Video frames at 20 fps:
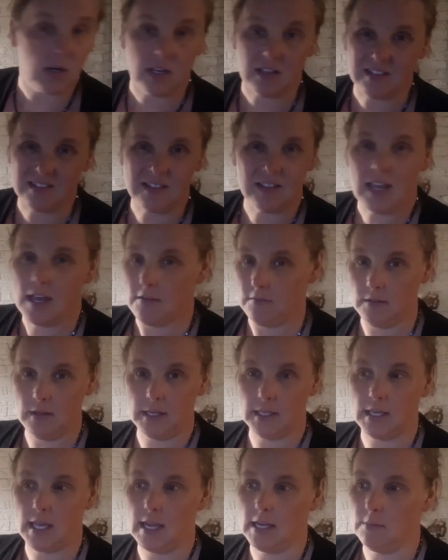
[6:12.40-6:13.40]
I have
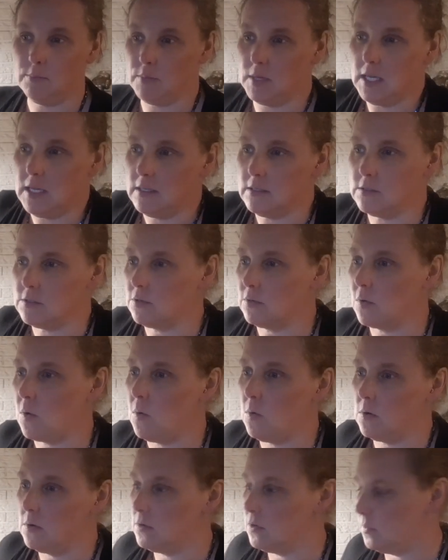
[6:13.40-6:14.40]
like canned beans or
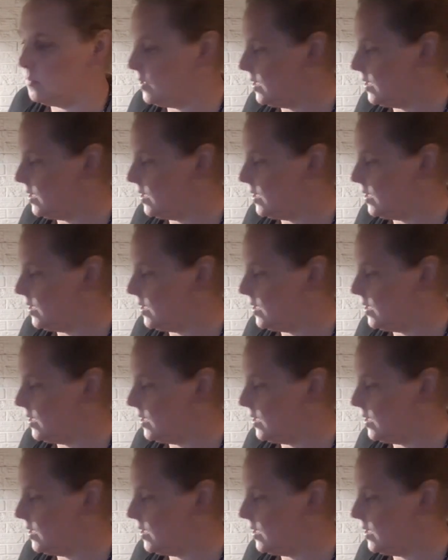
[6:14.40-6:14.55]
corn or